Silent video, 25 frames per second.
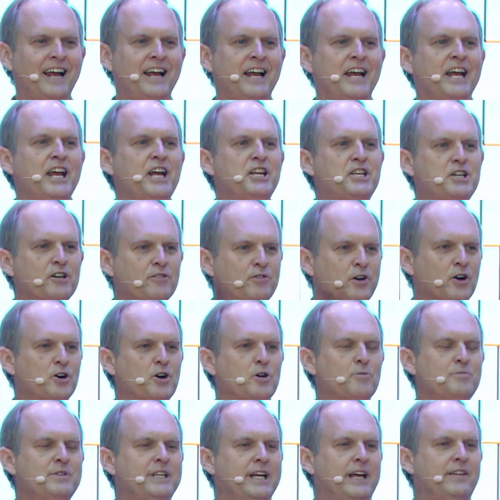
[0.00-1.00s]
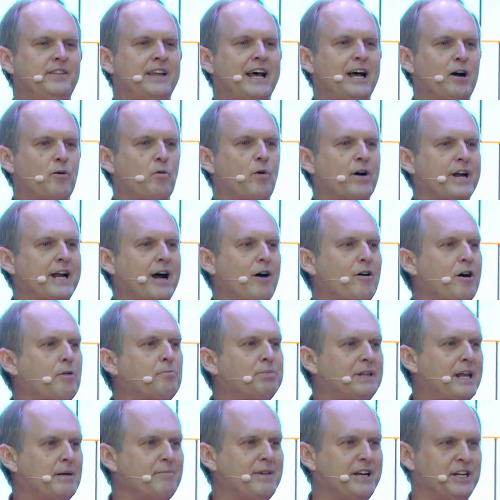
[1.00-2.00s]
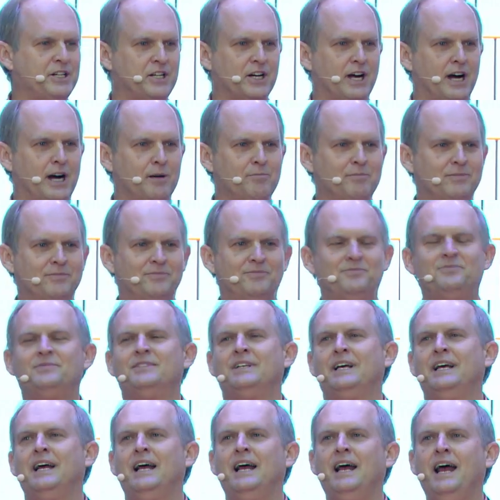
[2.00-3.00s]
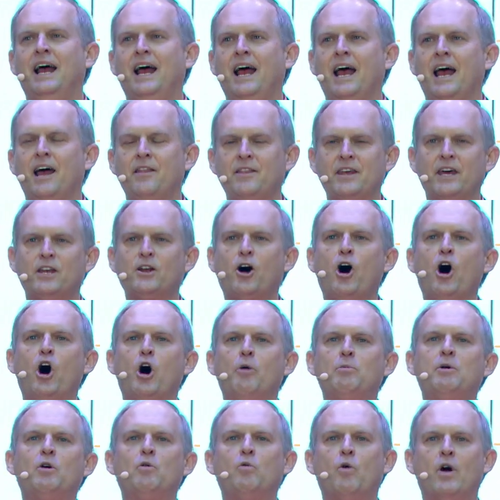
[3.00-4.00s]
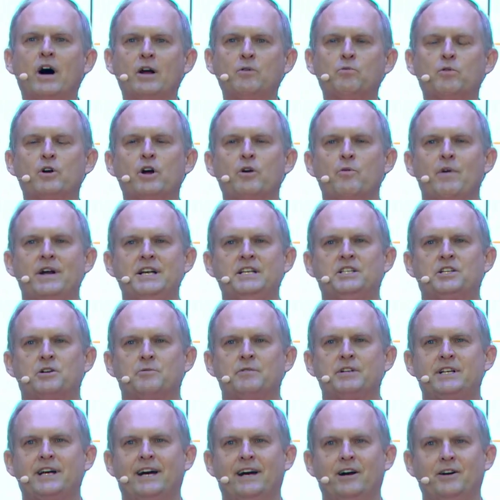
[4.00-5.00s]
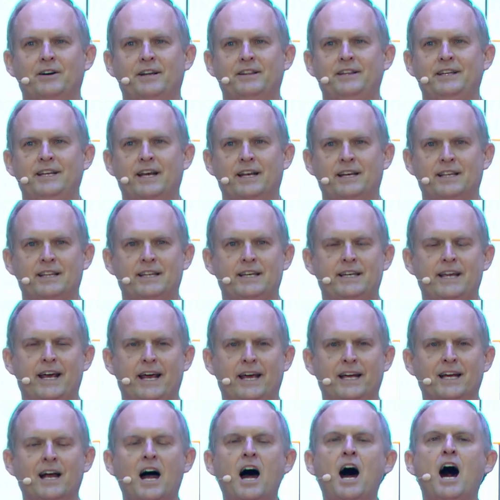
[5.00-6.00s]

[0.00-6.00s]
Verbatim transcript: each of whom did that one hour plumbing job, and then all but one were erased or retired at the end of the day.